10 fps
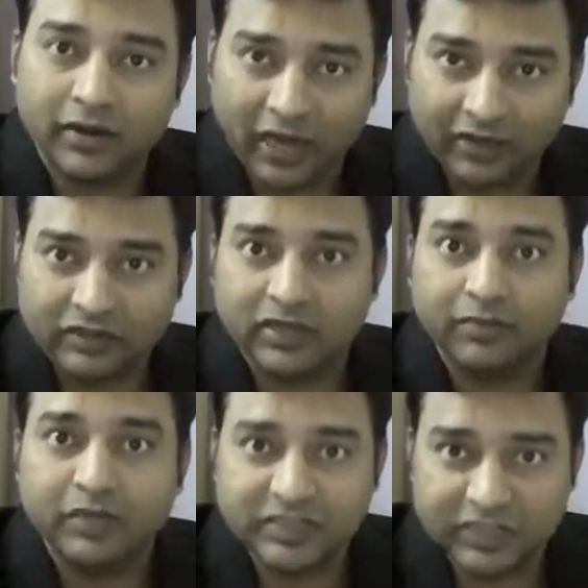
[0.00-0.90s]
driving the
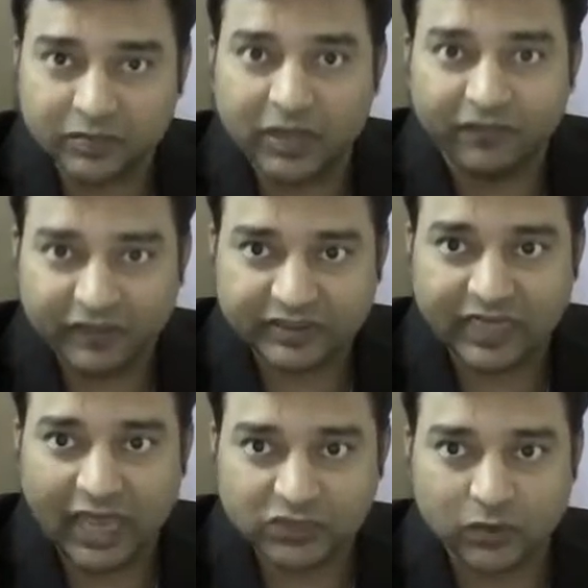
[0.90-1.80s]
business benefits
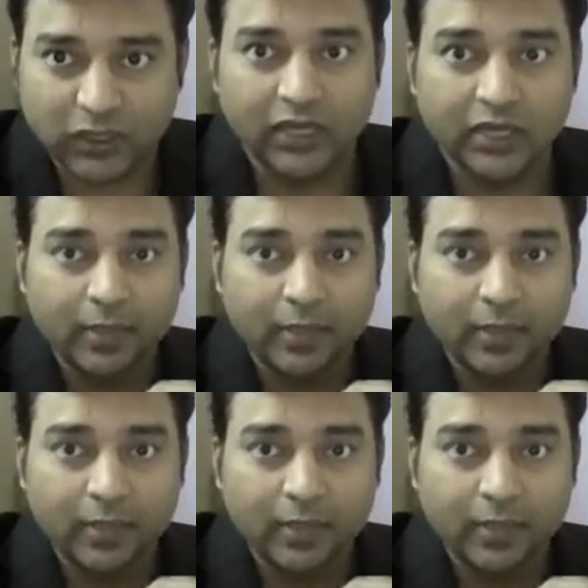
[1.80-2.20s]
as well.